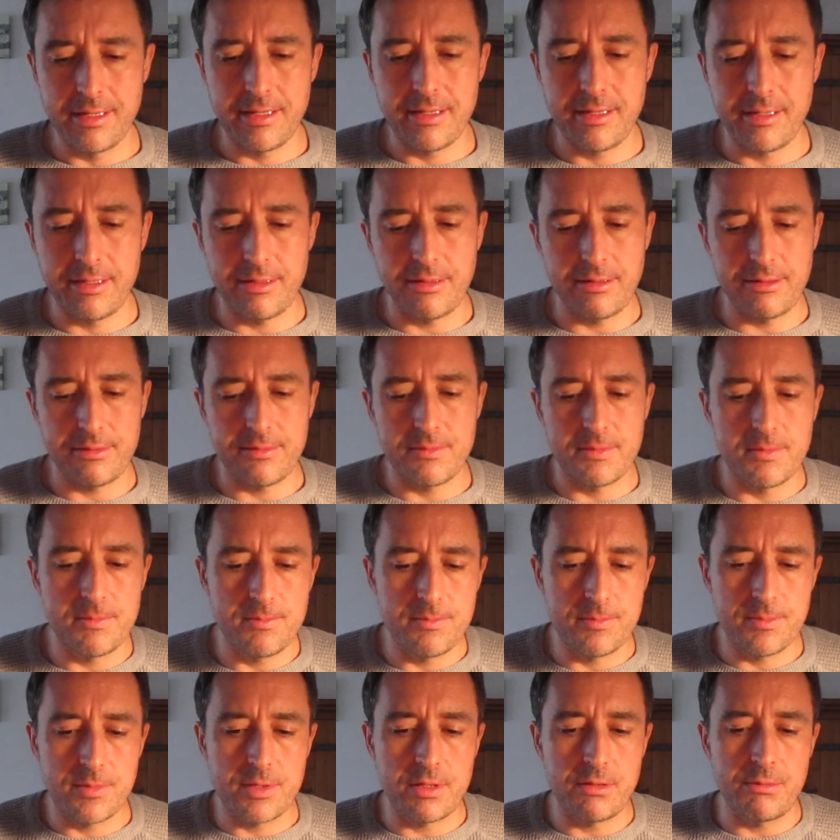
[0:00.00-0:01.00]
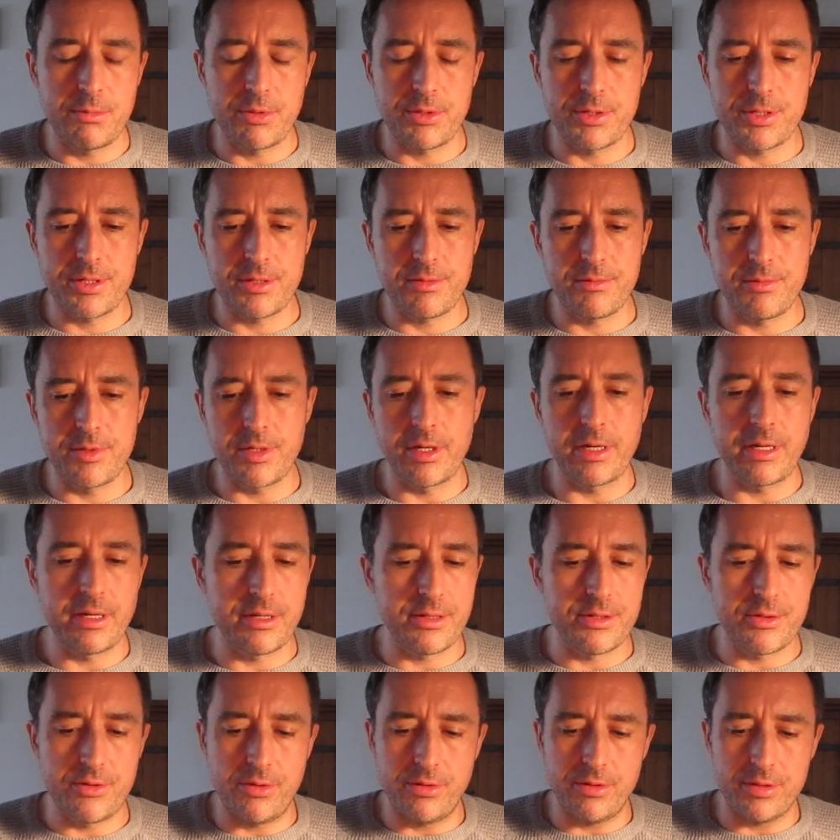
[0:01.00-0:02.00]
You know, too much
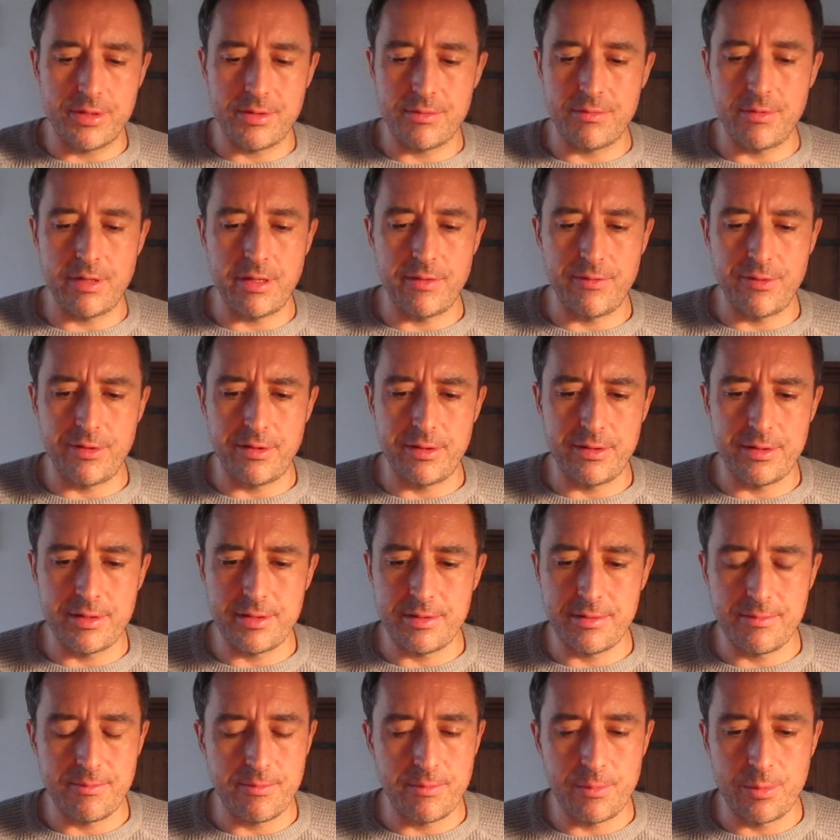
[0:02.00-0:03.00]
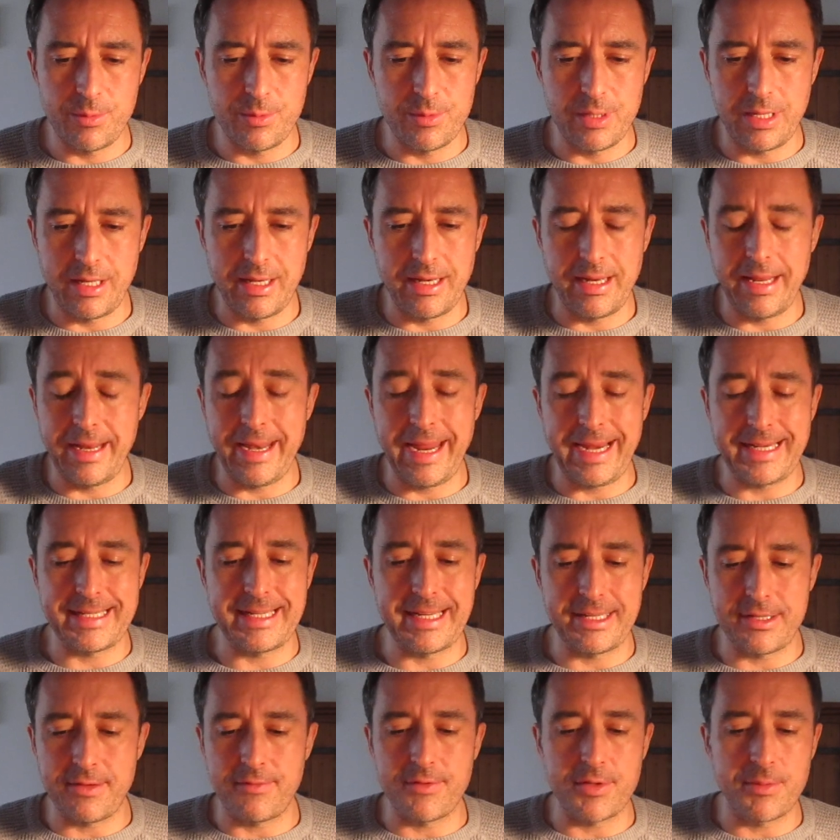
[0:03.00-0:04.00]
drink, drugs, whatever. It's an
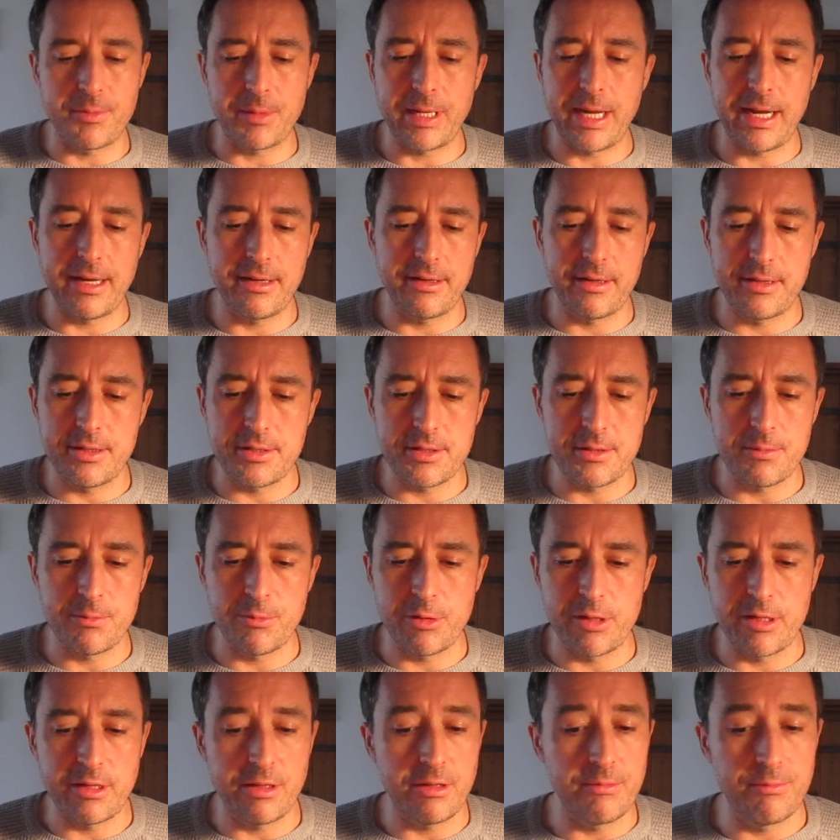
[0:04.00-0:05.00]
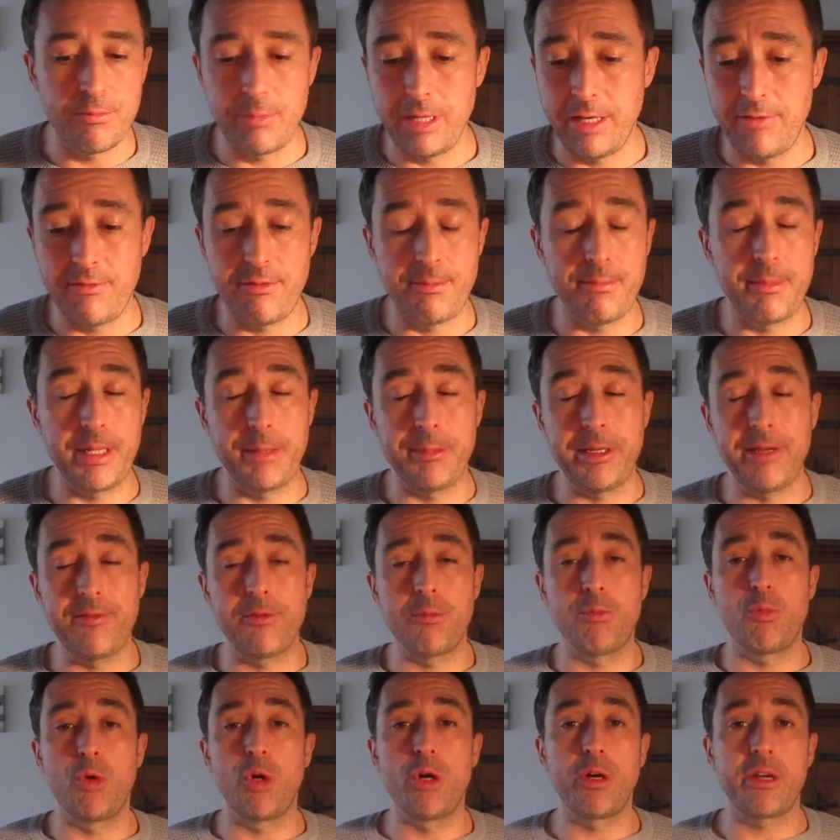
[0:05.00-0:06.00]
excess of some kind in some way. Maybe
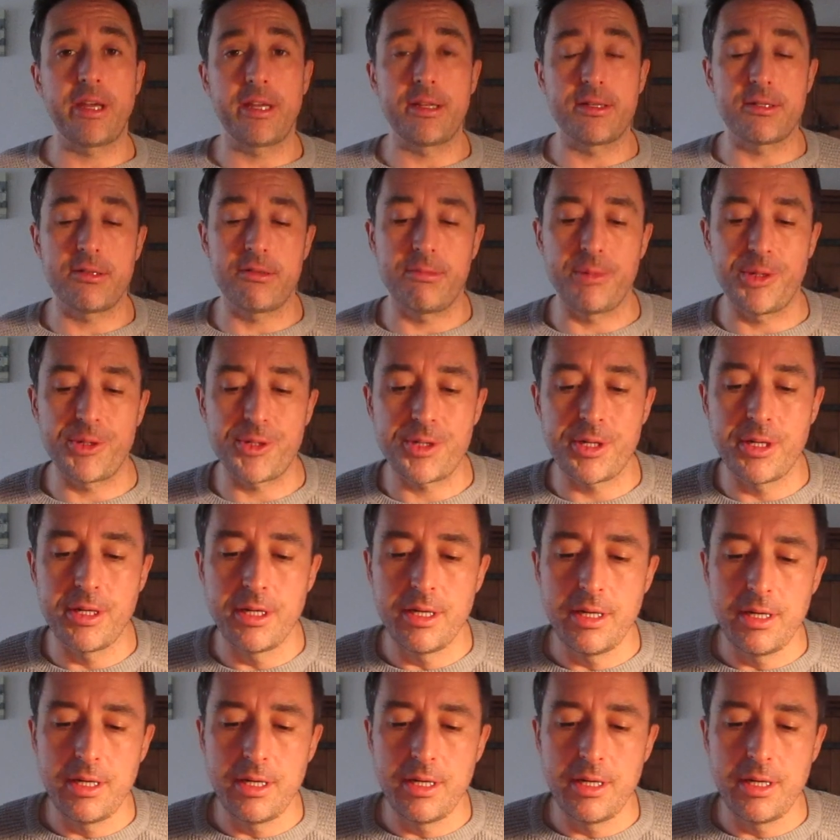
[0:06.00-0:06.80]
even working too much.